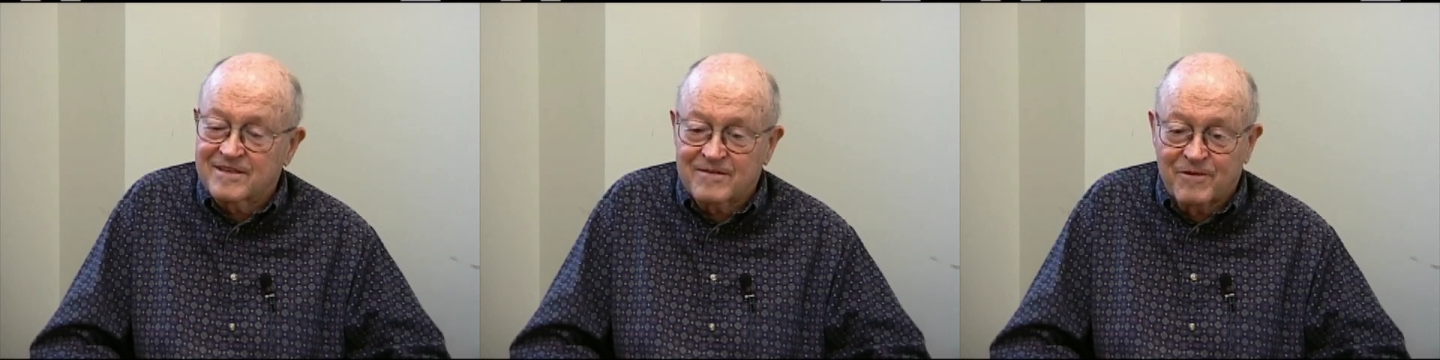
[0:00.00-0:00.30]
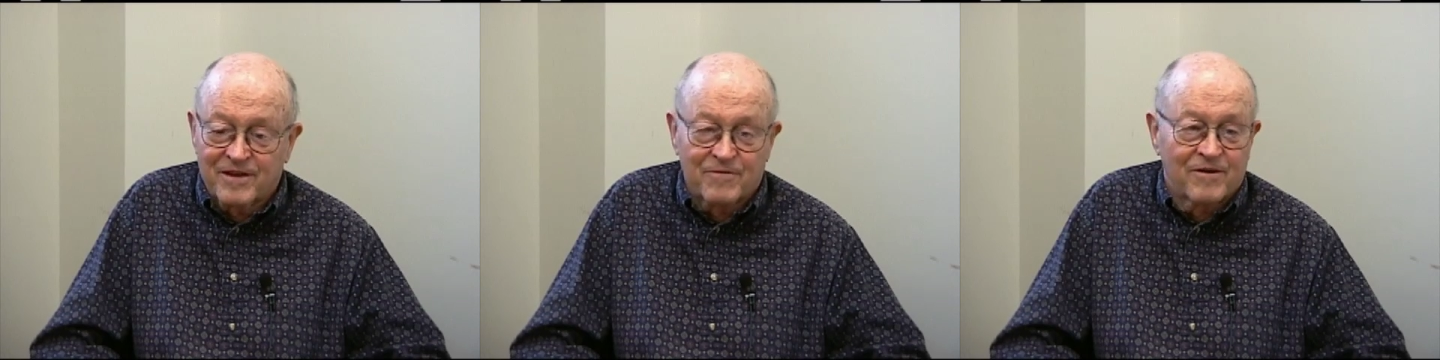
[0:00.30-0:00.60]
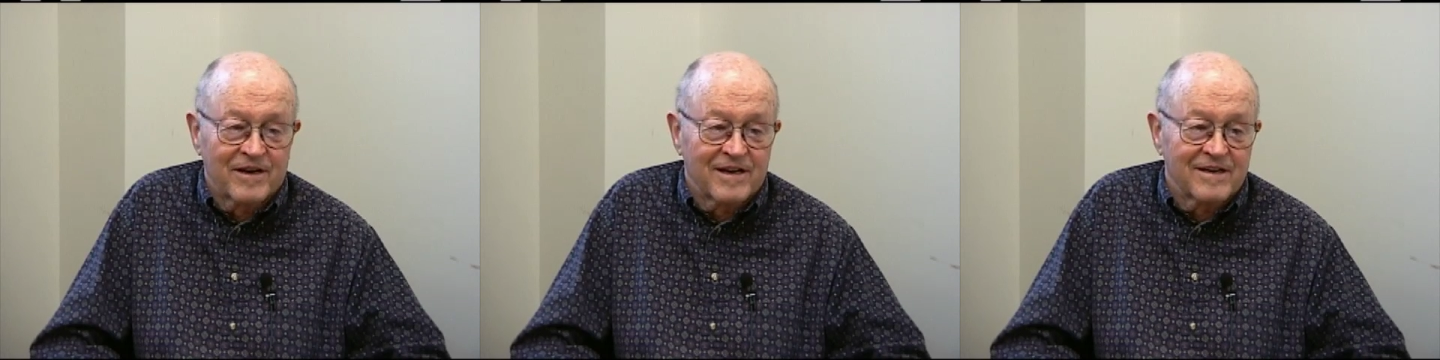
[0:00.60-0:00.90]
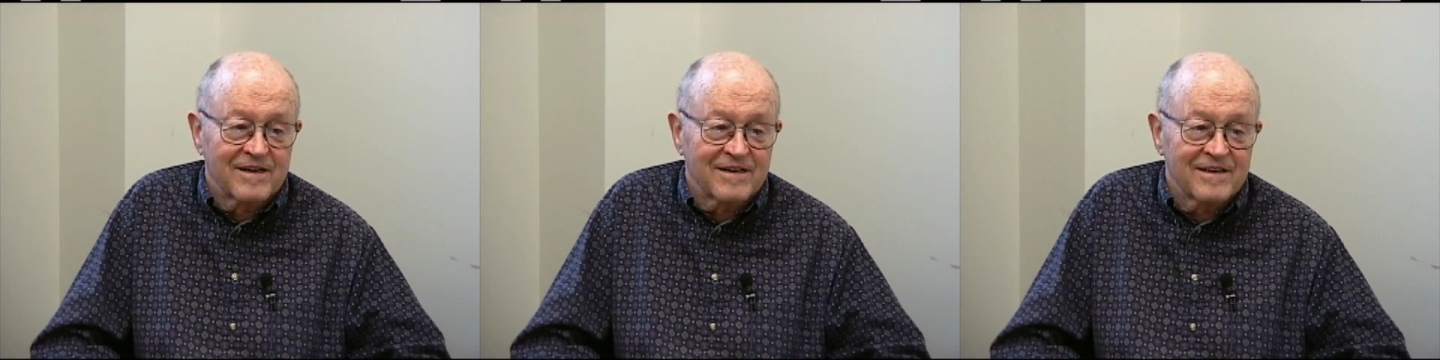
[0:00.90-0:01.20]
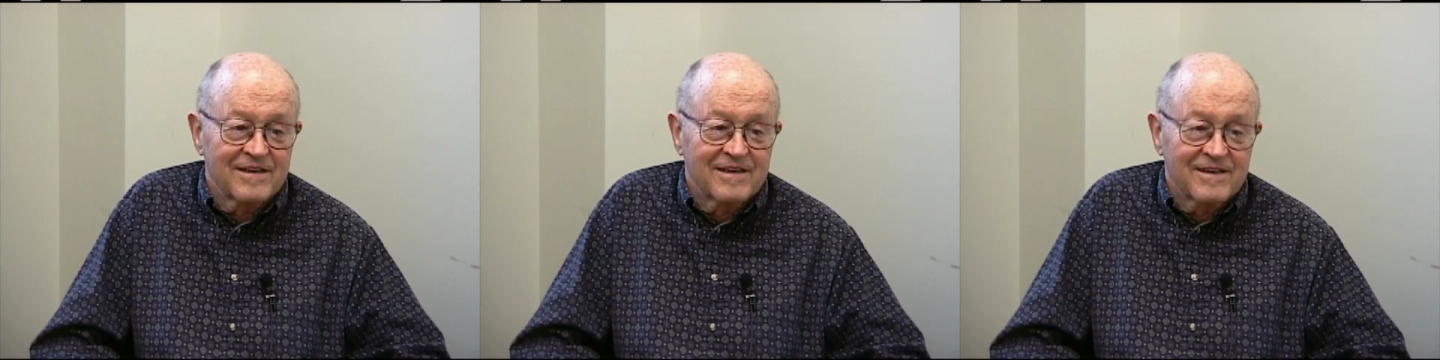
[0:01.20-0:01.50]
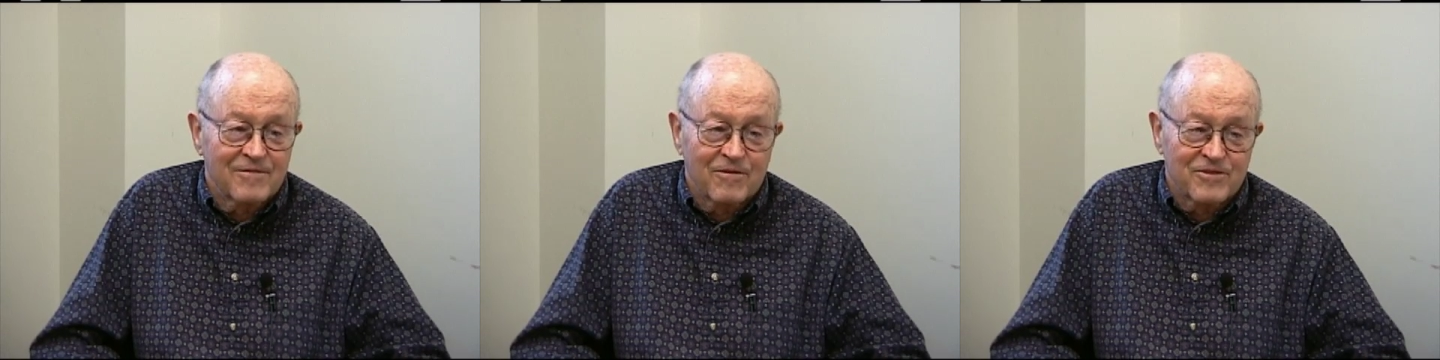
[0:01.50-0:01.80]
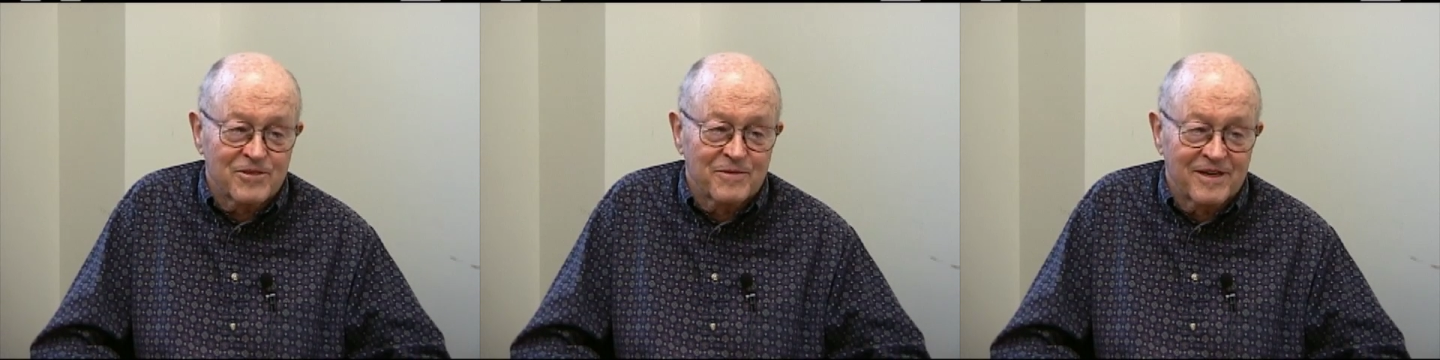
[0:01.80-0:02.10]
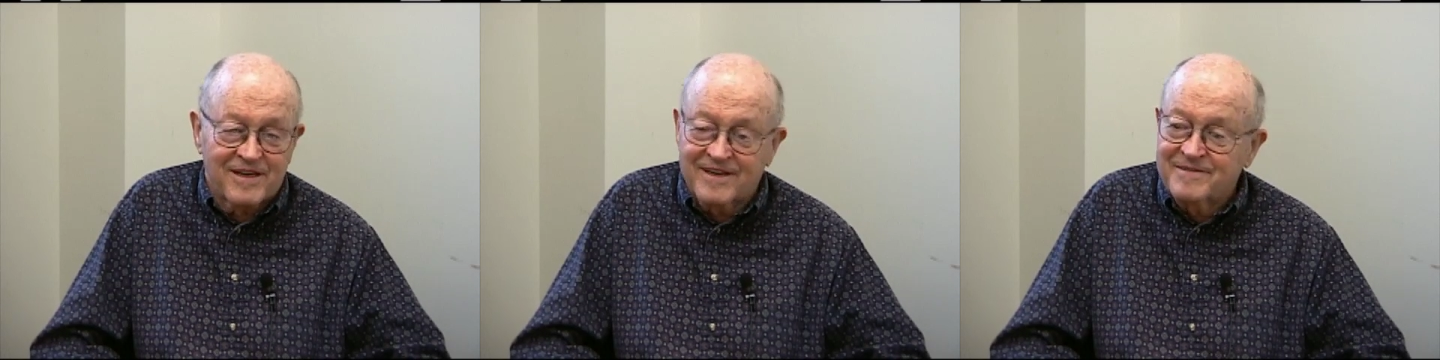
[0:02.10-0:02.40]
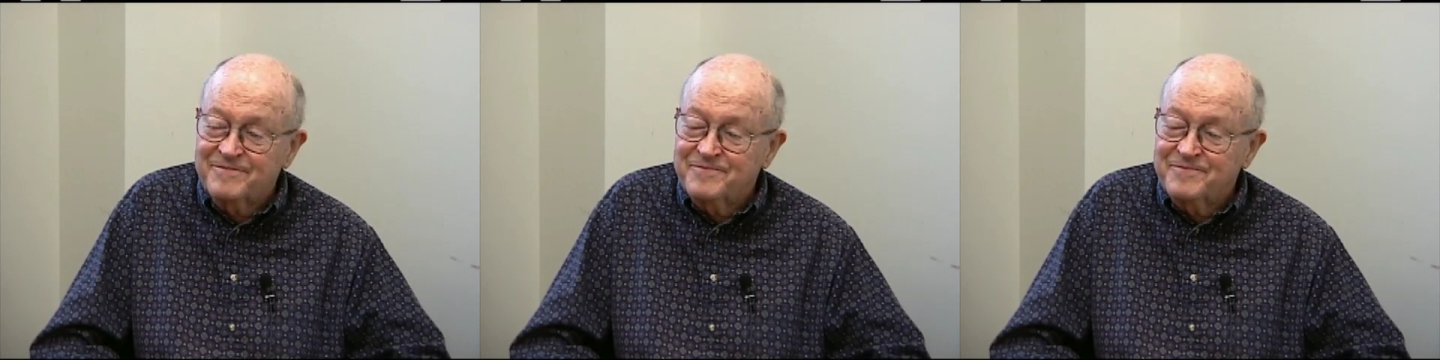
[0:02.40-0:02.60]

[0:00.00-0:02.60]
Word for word: the way the one in uh, Hiroshima did.